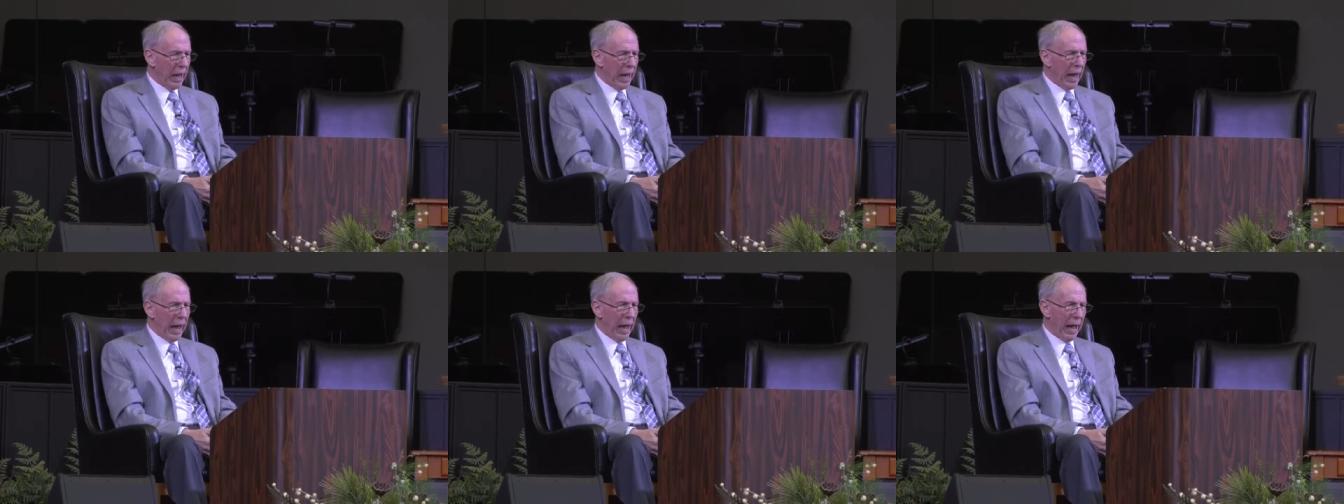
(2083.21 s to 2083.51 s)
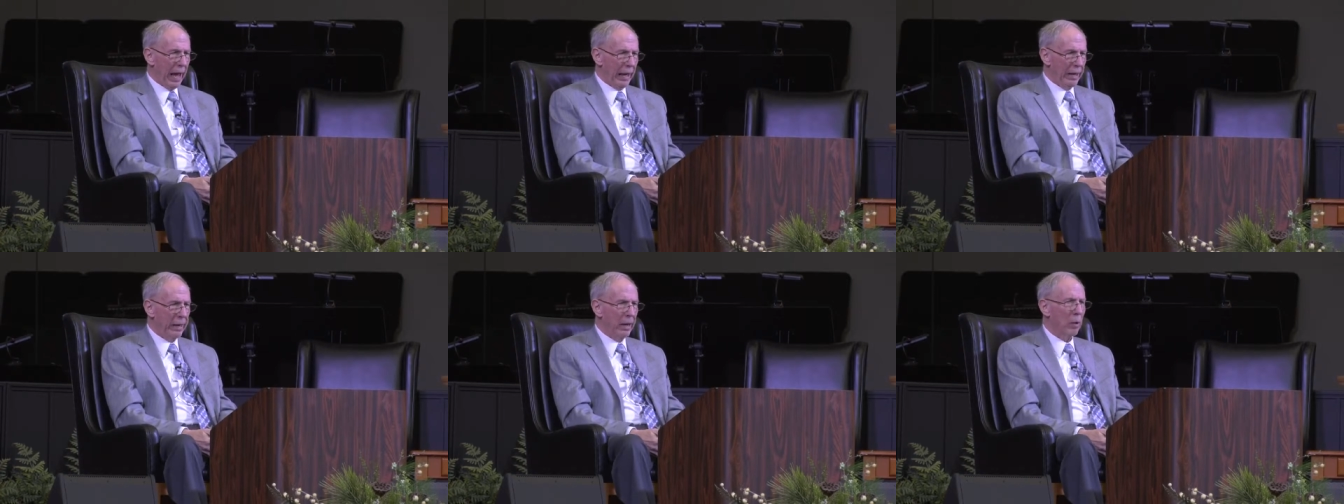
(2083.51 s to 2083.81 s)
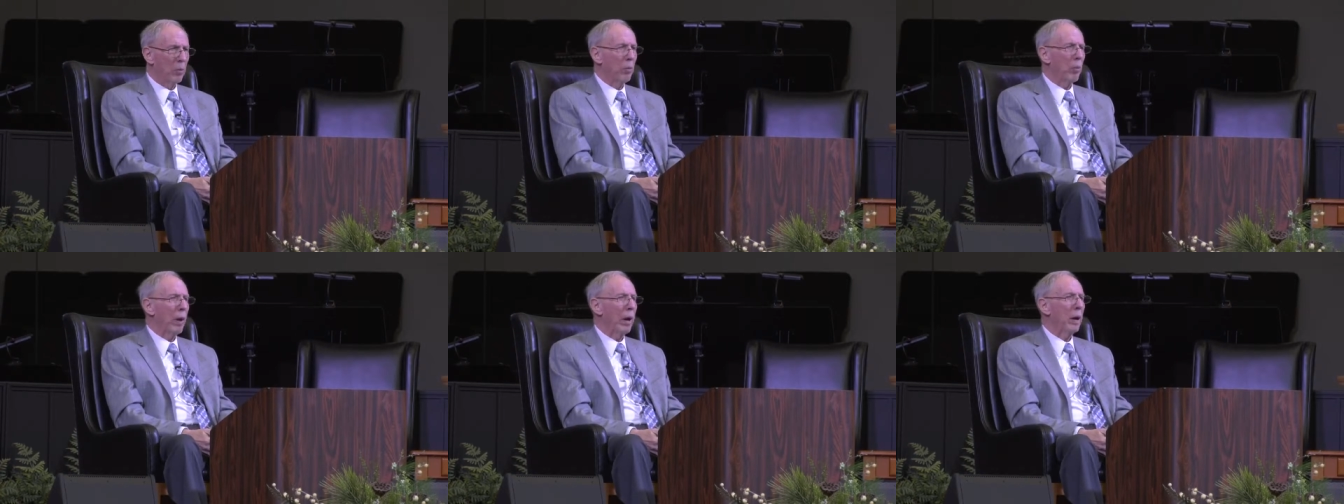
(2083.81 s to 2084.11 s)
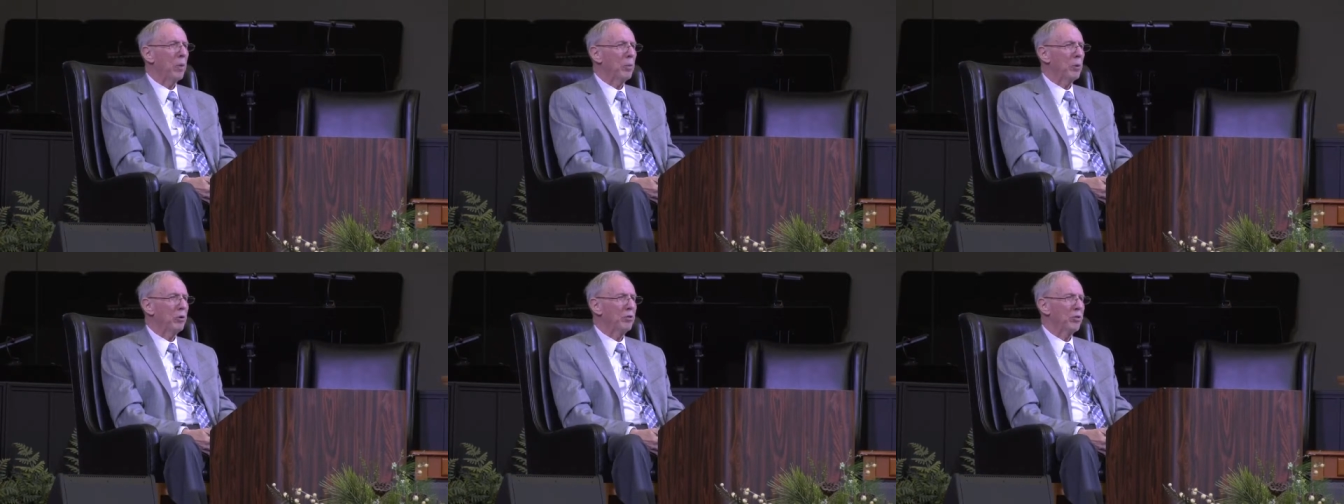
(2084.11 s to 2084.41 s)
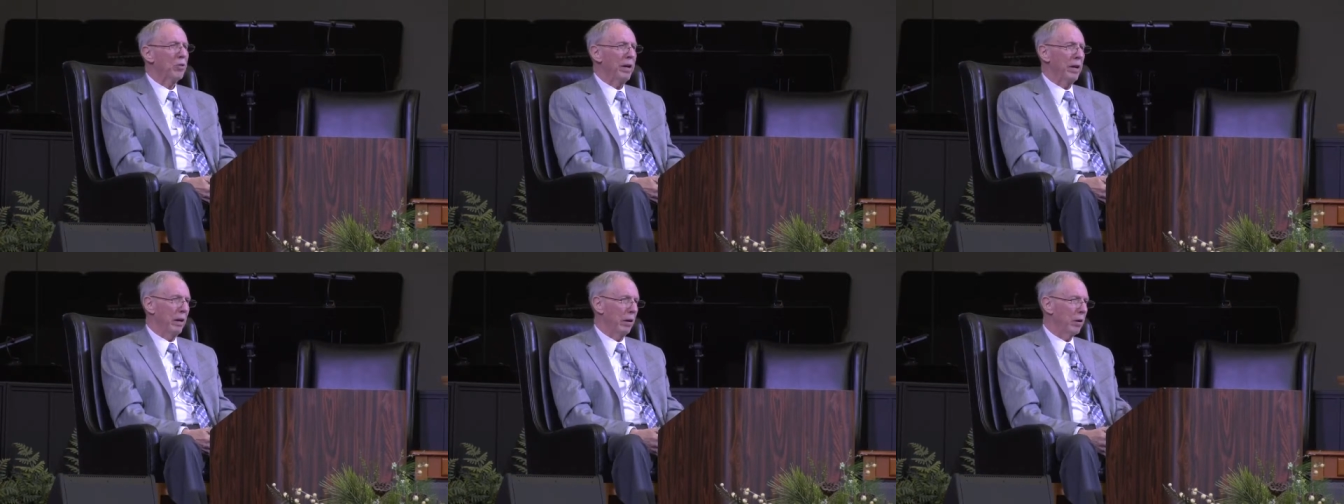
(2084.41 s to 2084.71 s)
And uh, when I was
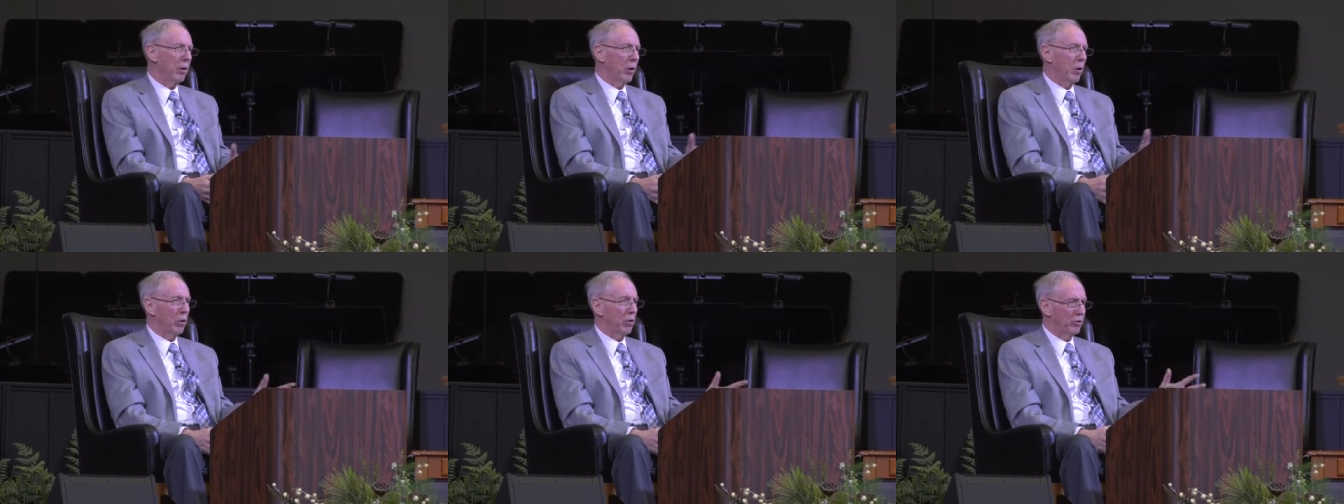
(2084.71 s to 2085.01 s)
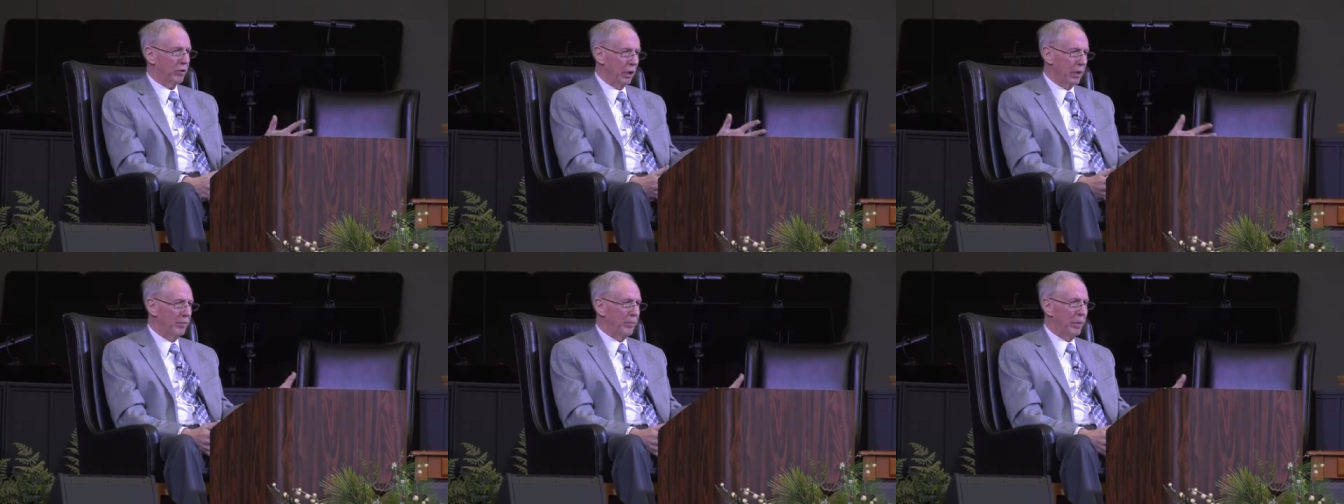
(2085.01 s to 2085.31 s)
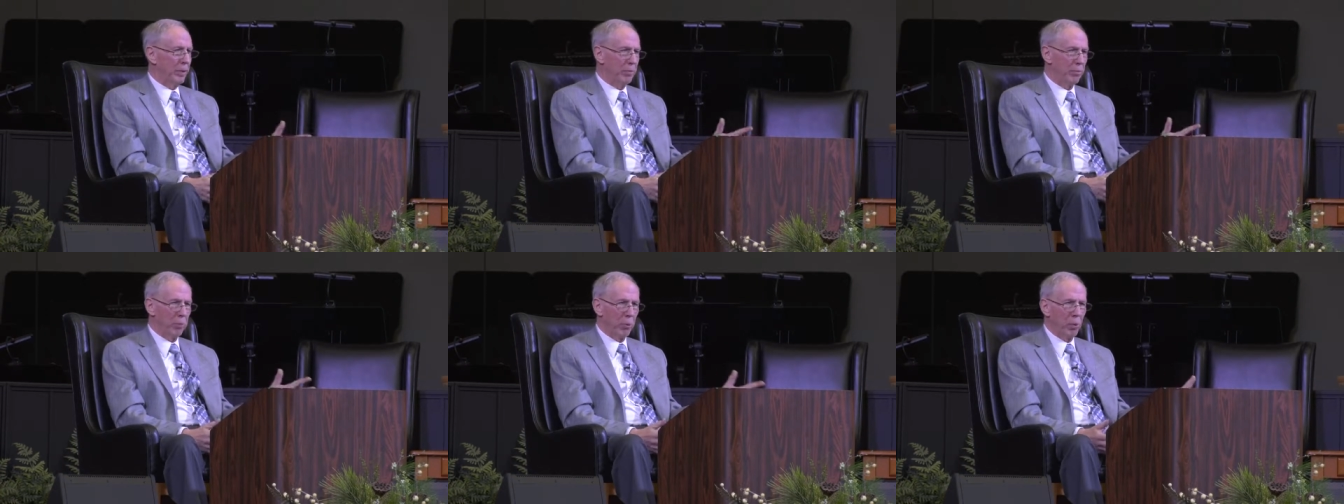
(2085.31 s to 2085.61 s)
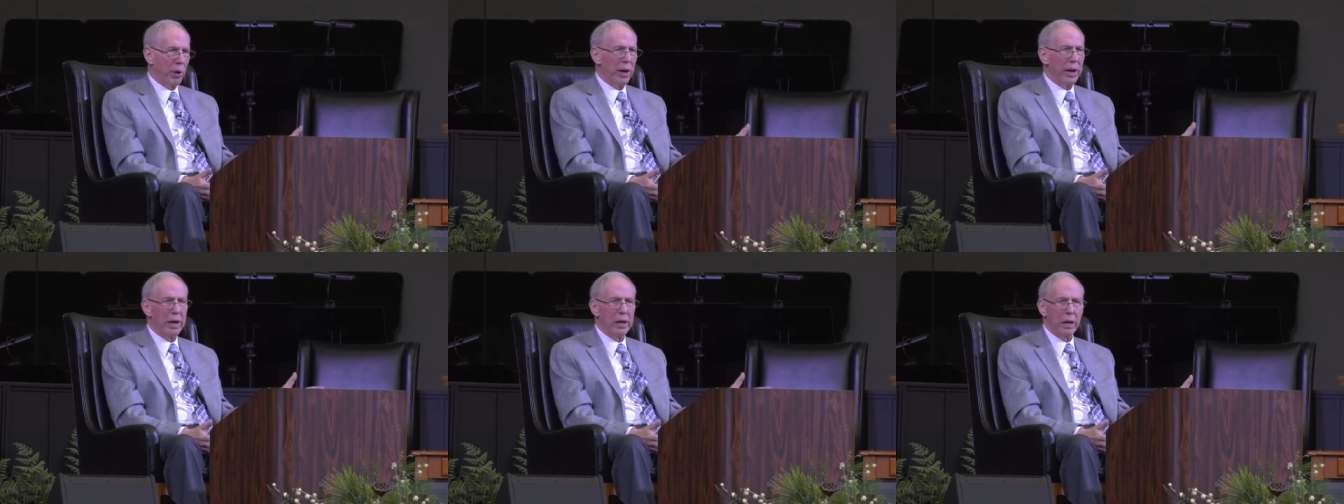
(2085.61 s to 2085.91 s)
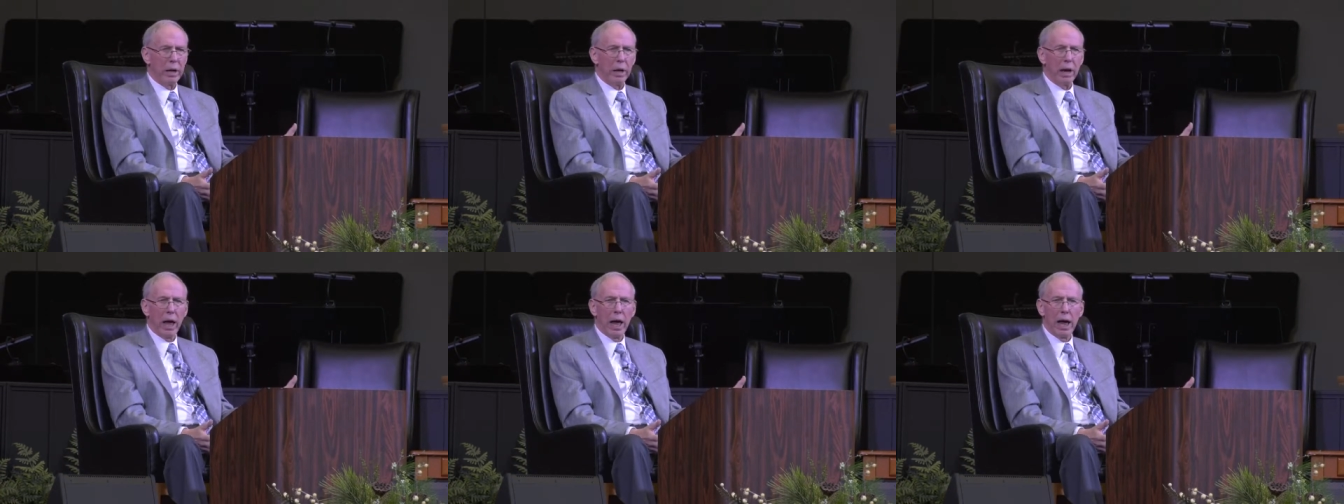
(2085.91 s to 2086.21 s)
there, of course, I'd been praying
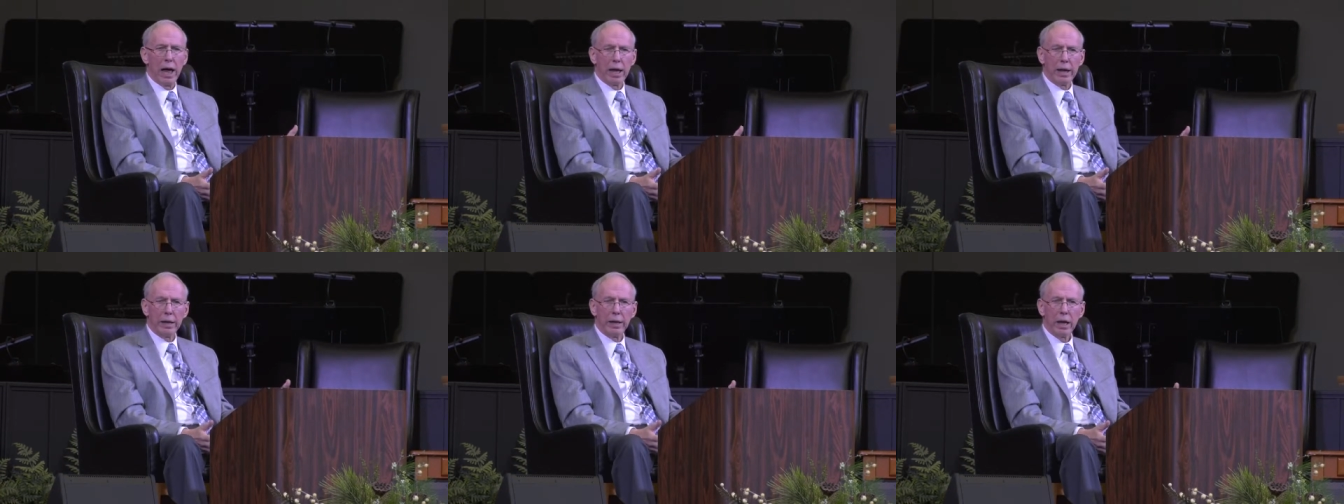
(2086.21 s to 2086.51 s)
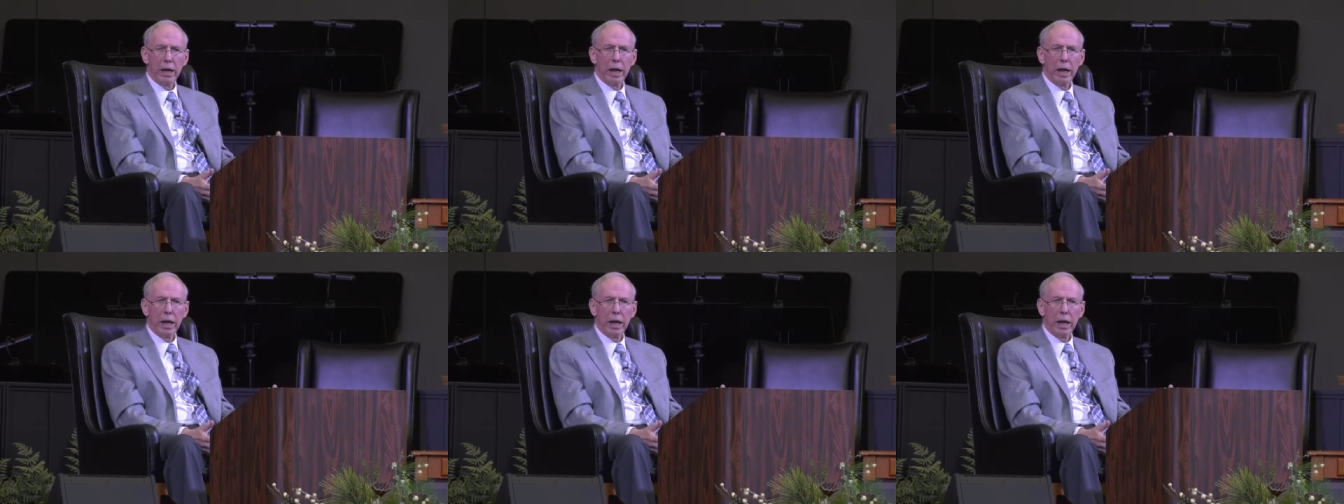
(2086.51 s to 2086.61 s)
a lot